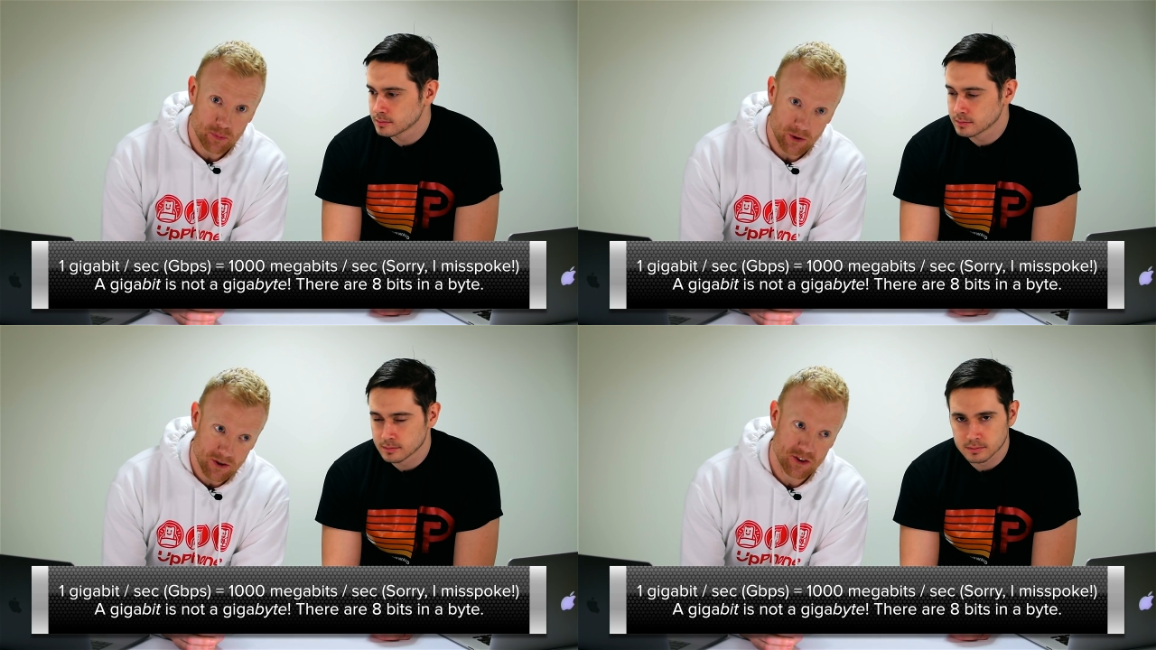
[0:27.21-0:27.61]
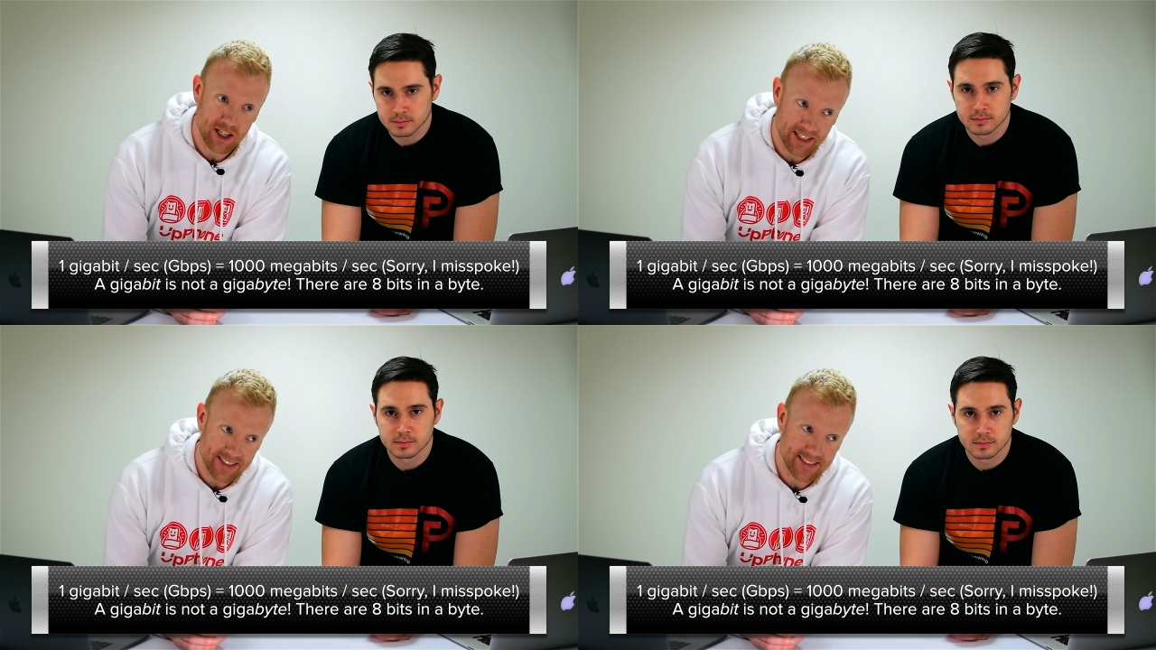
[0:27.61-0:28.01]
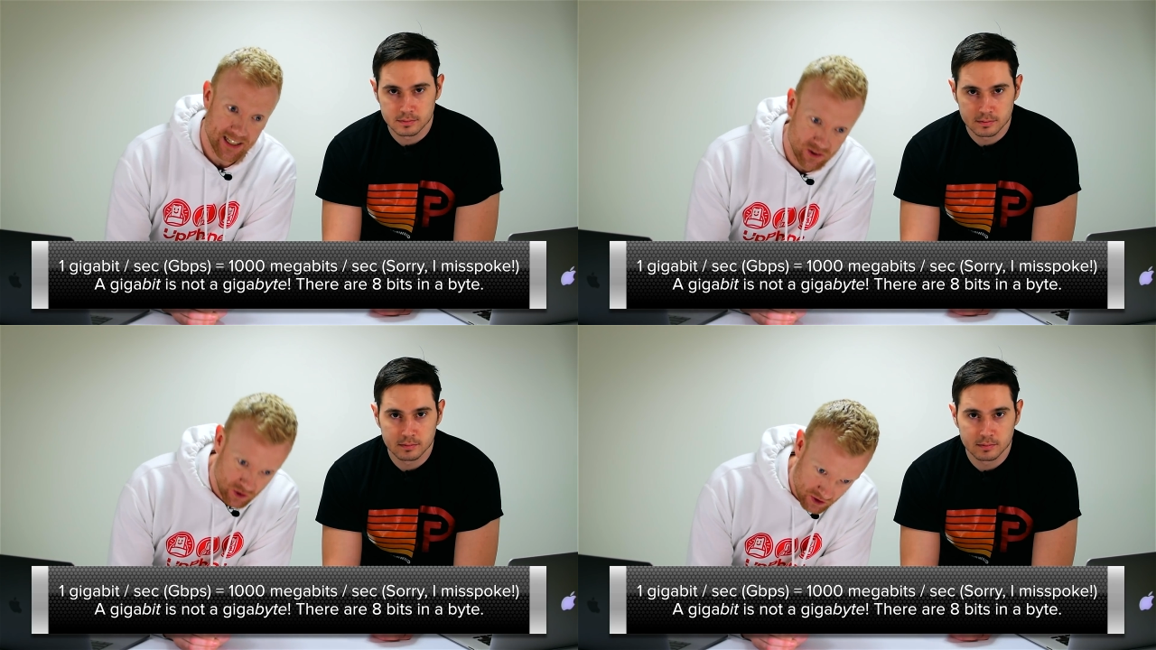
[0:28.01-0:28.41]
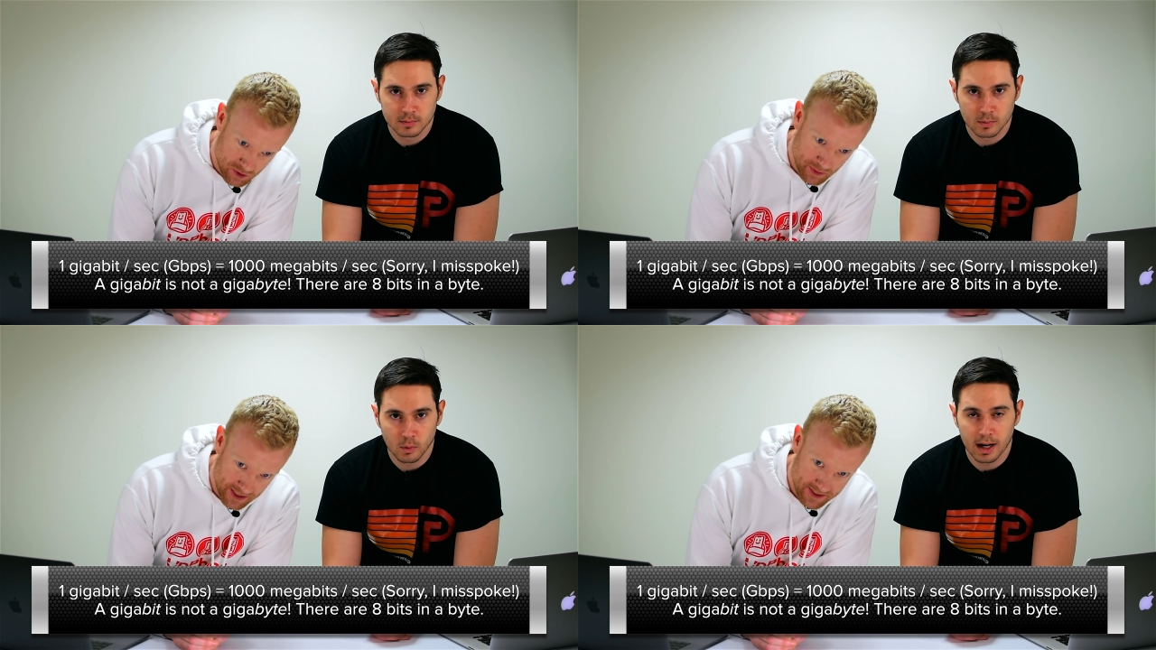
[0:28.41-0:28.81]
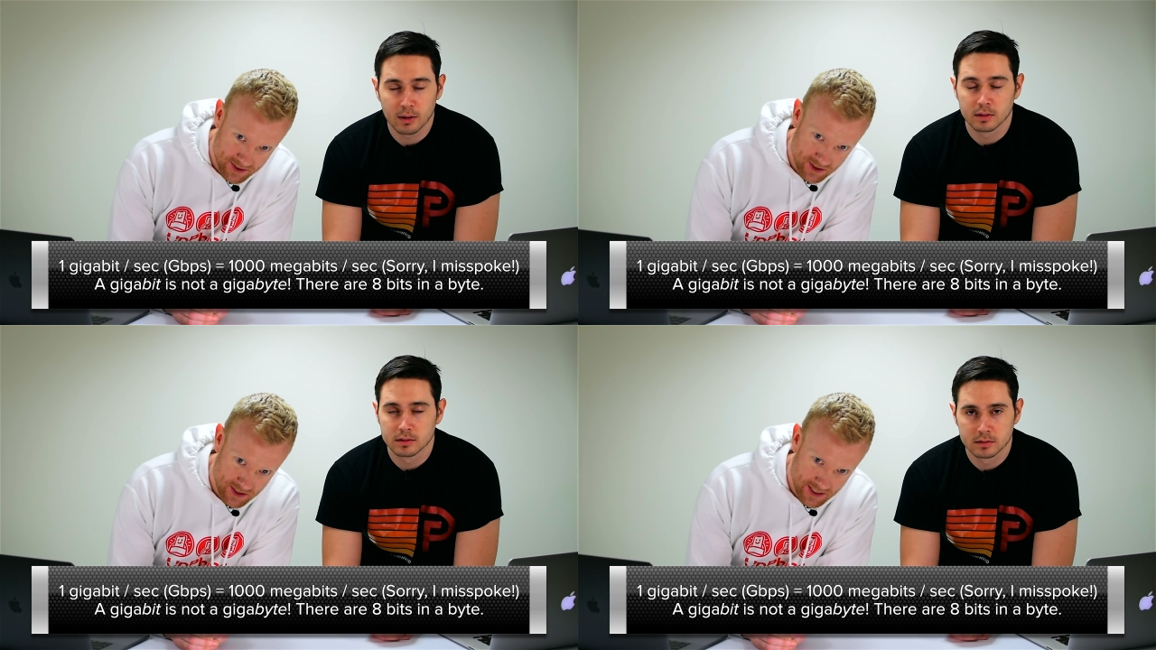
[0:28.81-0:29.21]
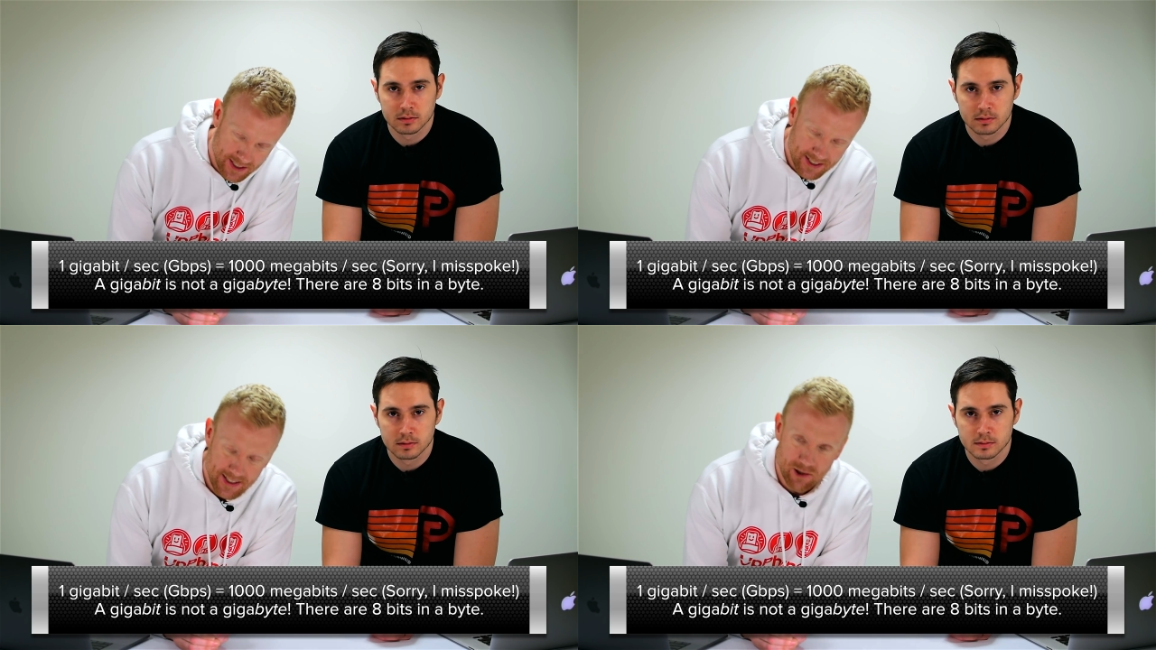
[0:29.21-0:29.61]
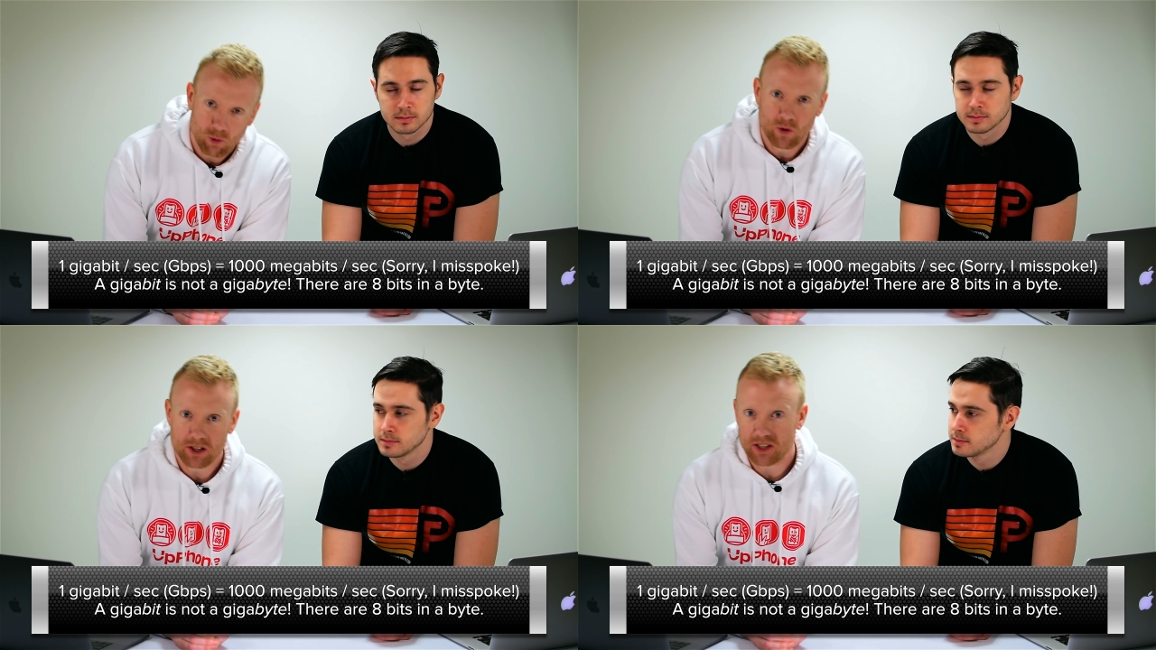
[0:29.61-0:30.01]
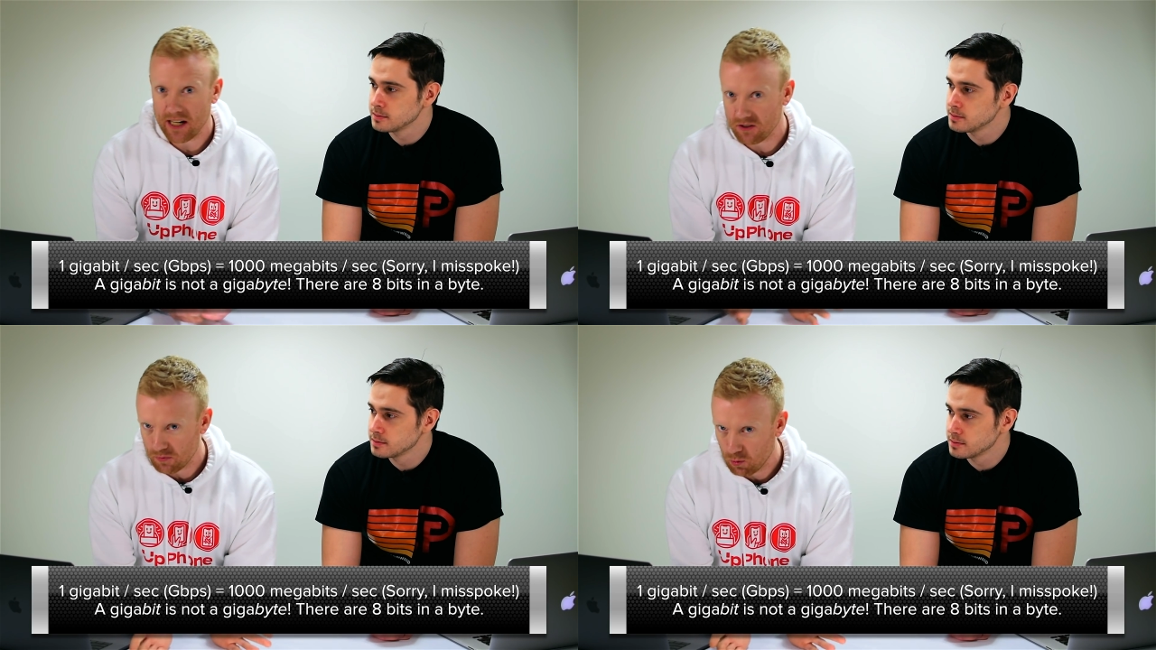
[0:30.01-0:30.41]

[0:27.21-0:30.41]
Speaker 1: per second download speeds. Wow which sounds